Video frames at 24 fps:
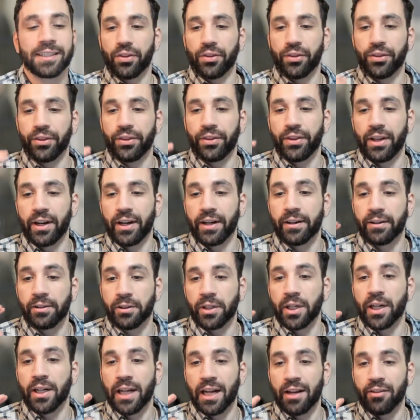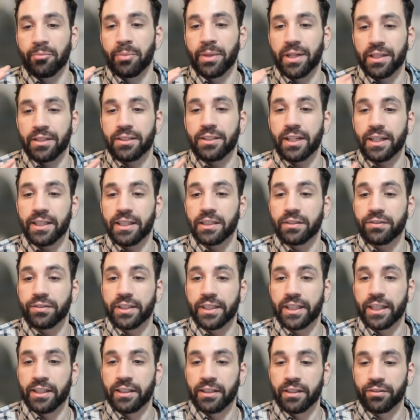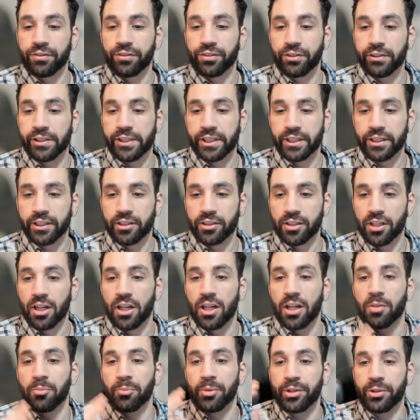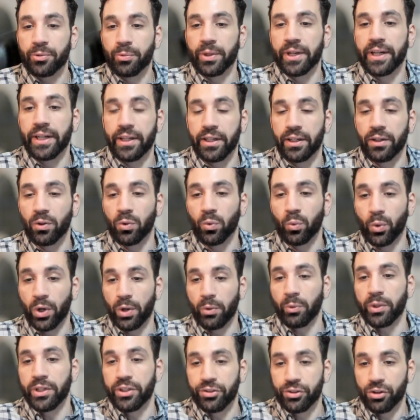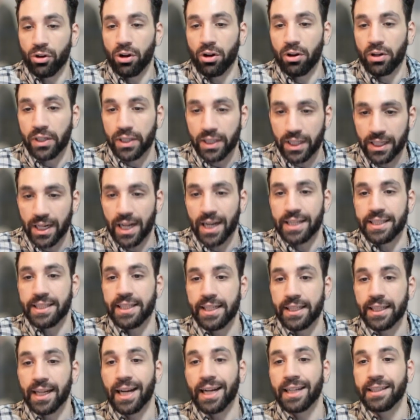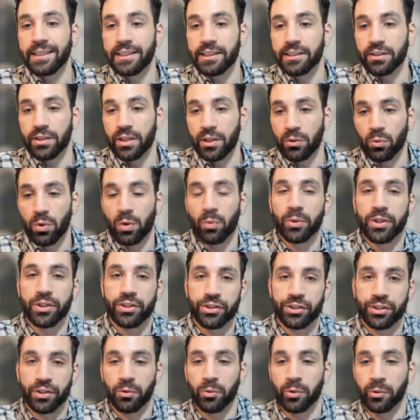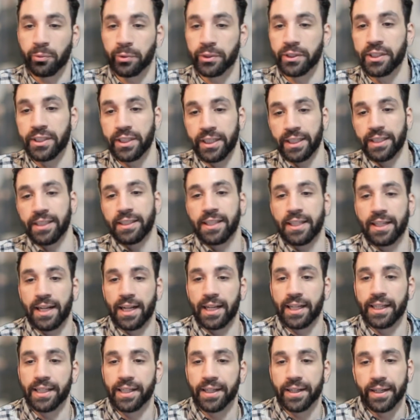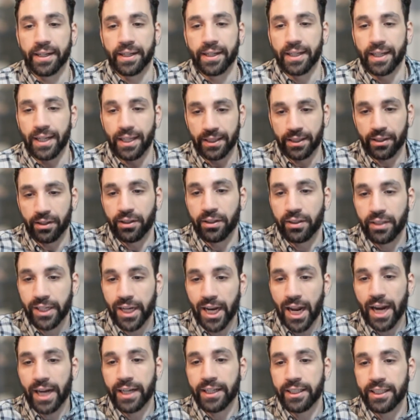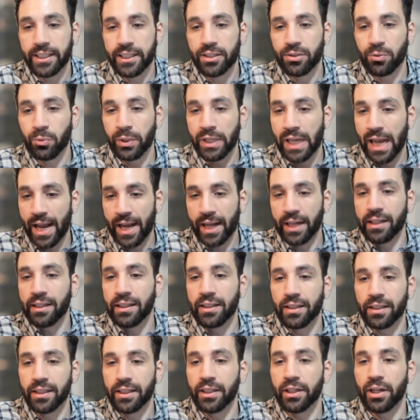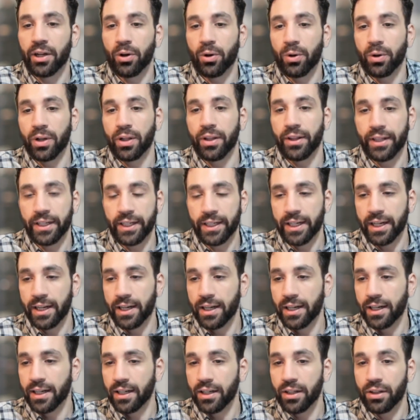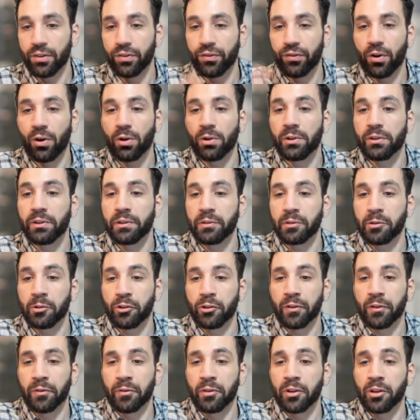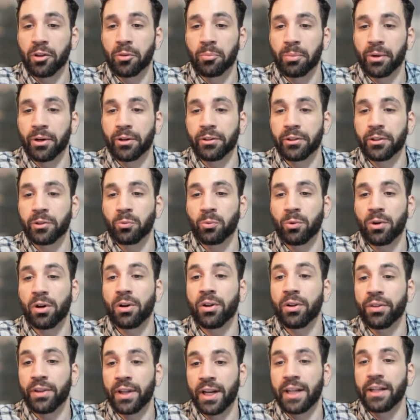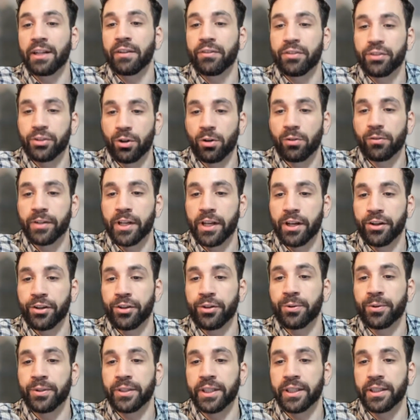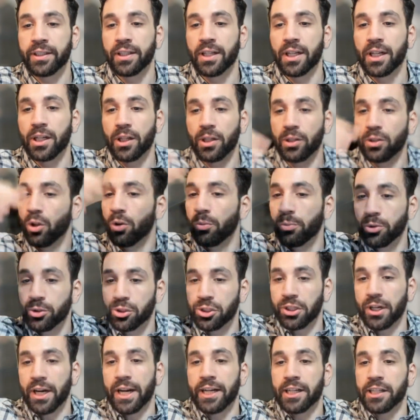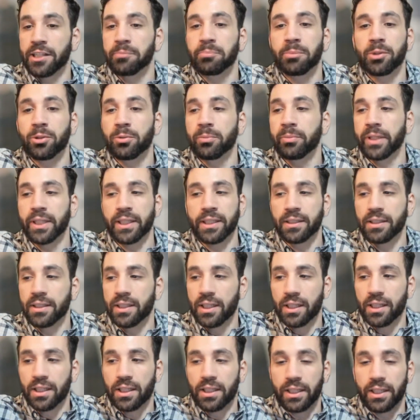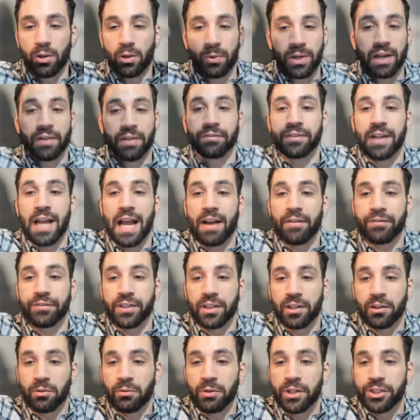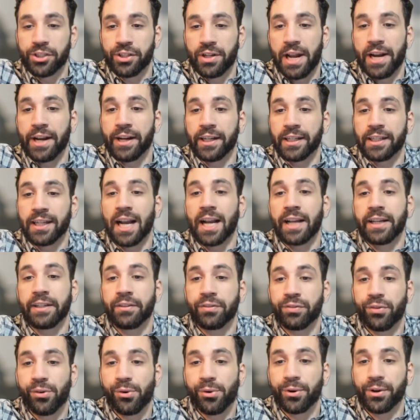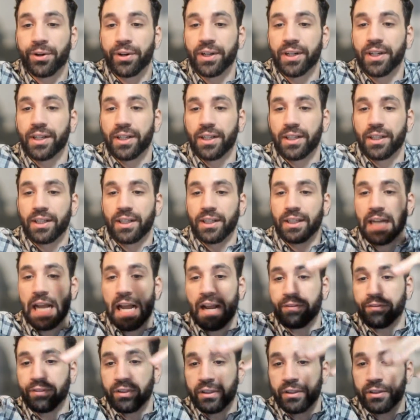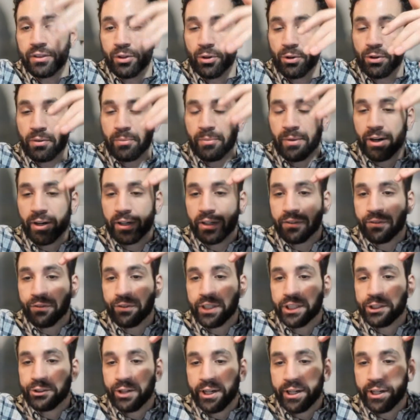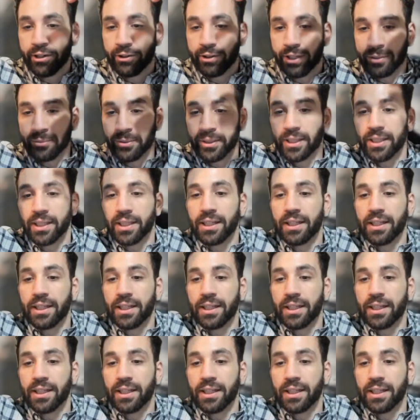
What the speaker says: There have been significant differences between what we saw in the 1990s and what we're seeing today. In the early 90s, we had, the fall of the Berlin Wall, the end of the Soviet Union. Global trade is booming. We have NAFTA originating in 94. NAFTA, the North American Free Trade Agreement.